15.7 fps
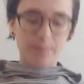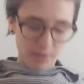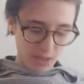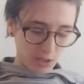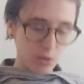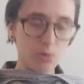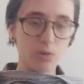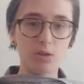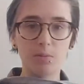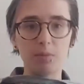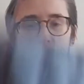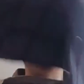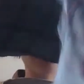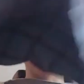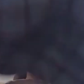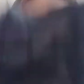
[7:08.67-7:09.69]
This used to be my
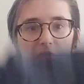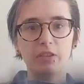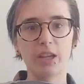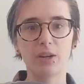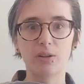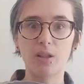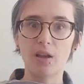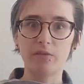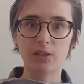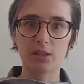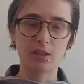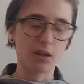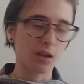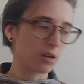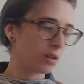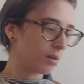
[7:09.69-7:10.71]
travel flannel, obviously
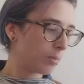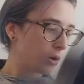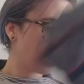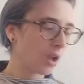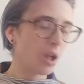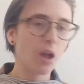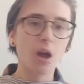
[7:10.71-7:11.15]
not anymore,